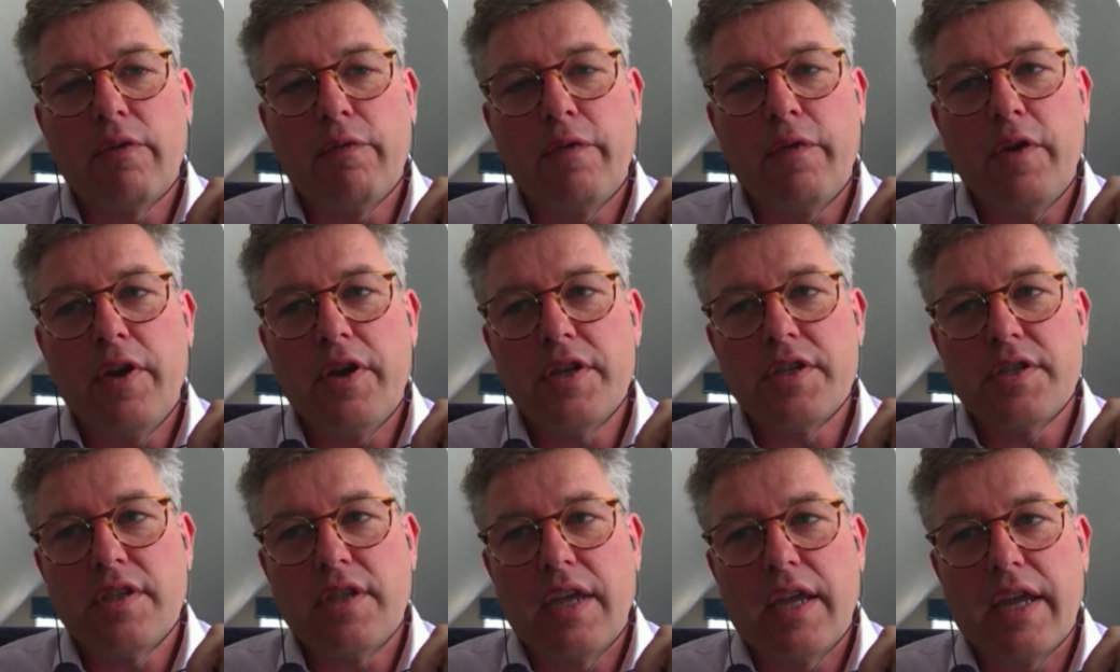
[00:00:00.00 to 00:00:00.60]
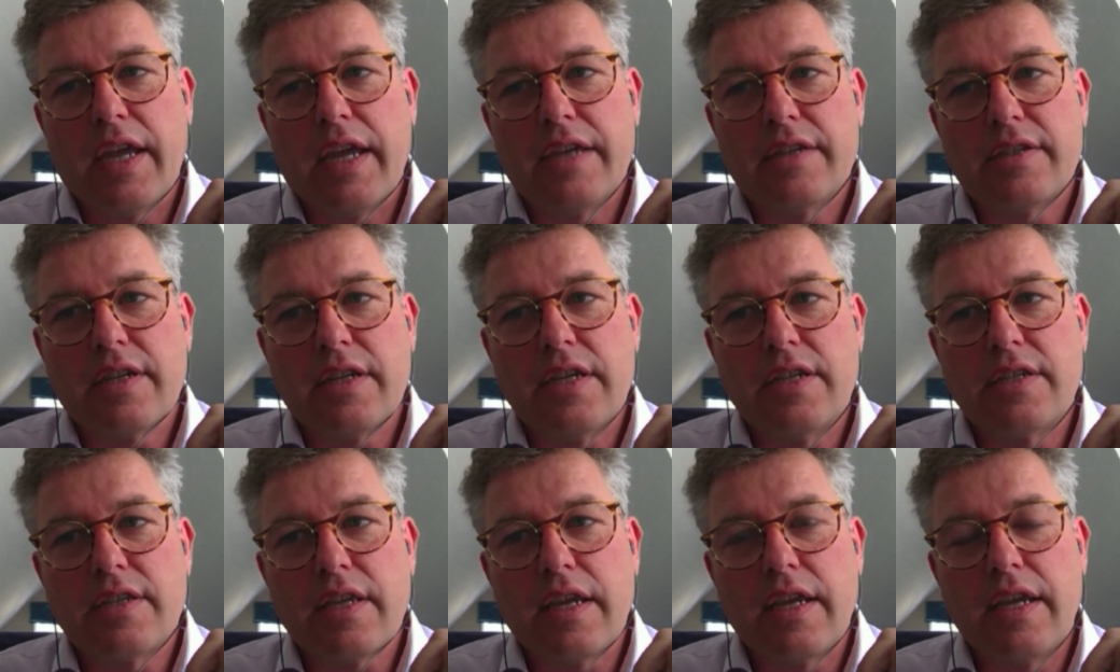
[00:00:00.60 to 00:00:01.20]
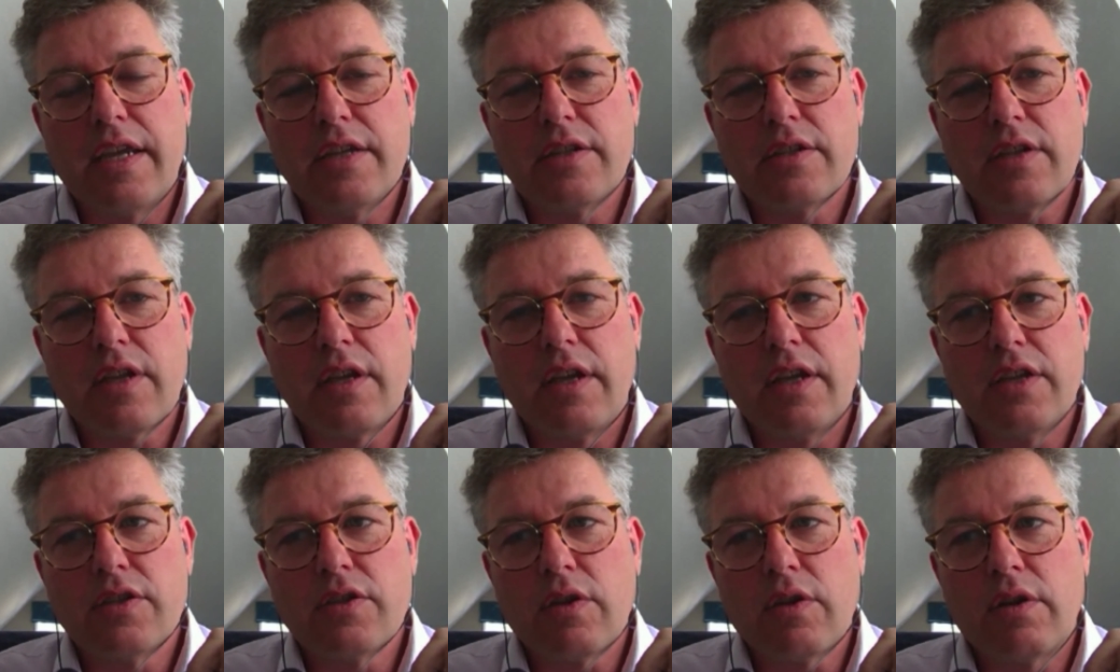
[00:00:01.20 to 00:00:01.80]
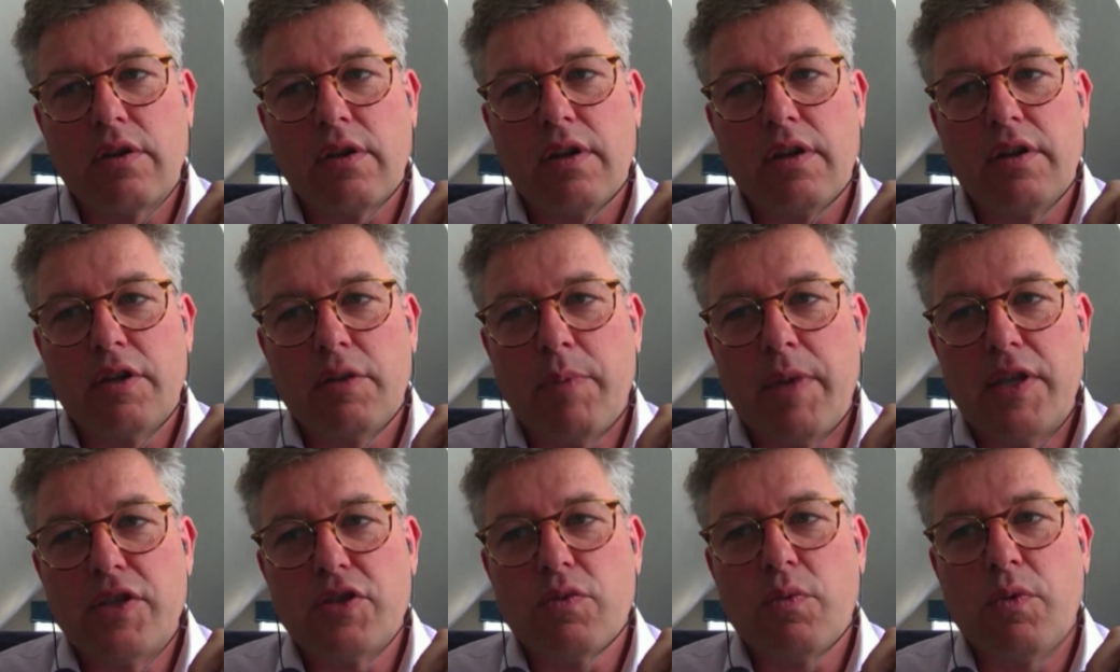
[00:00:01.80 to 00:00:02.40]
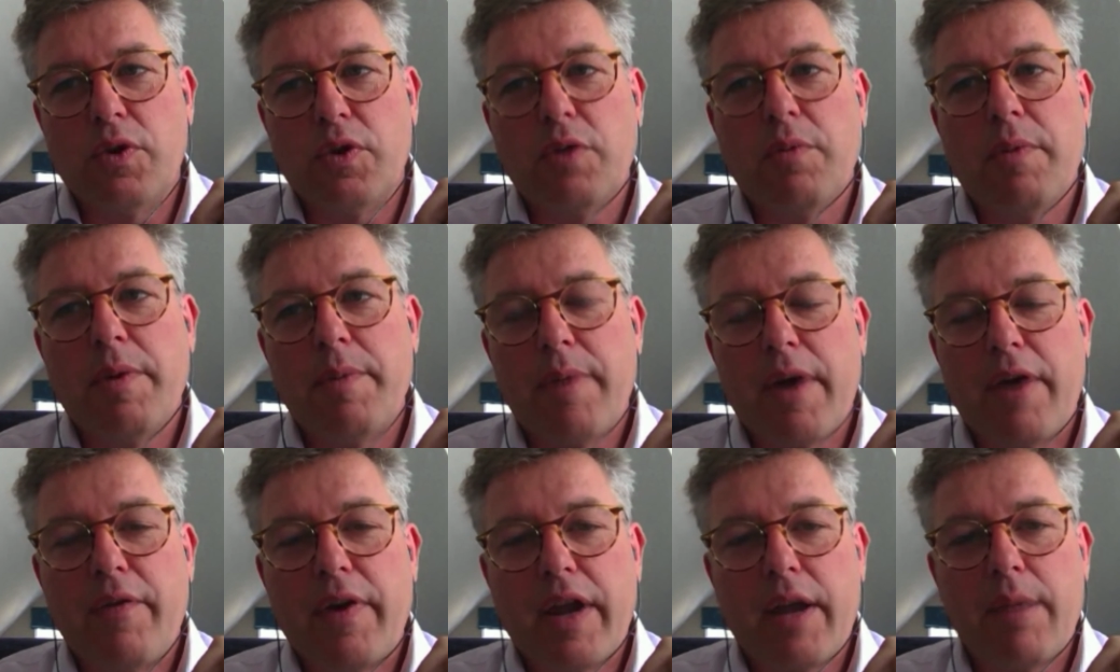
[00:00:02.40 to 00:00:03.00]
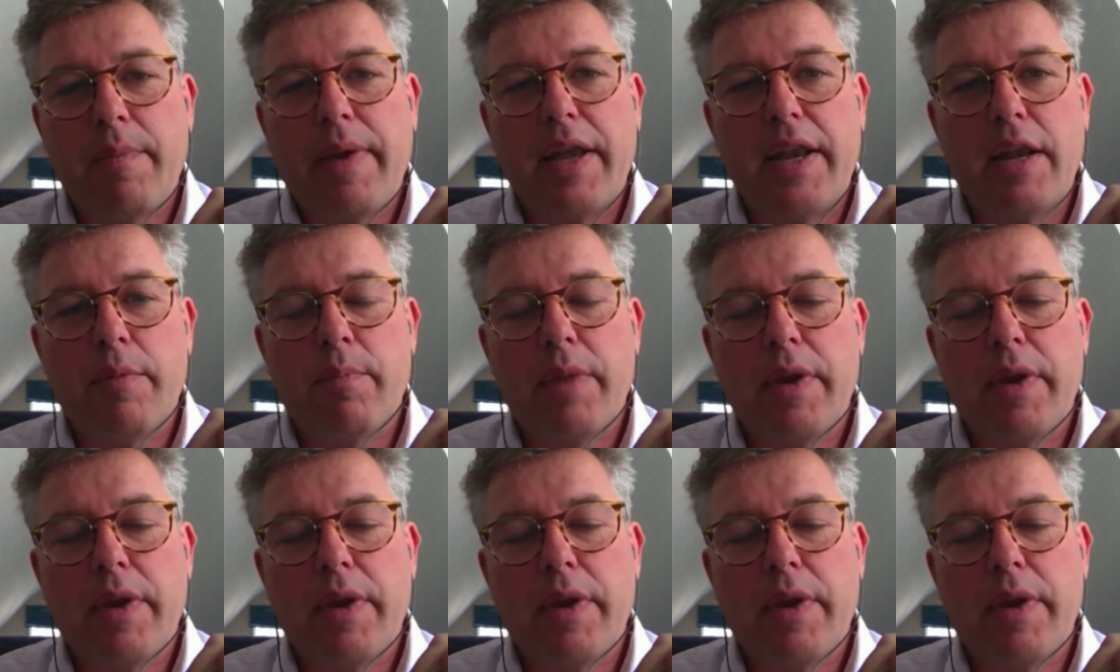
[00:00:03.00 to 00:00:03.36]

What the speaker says: first thing is depends on what you mean by recommended.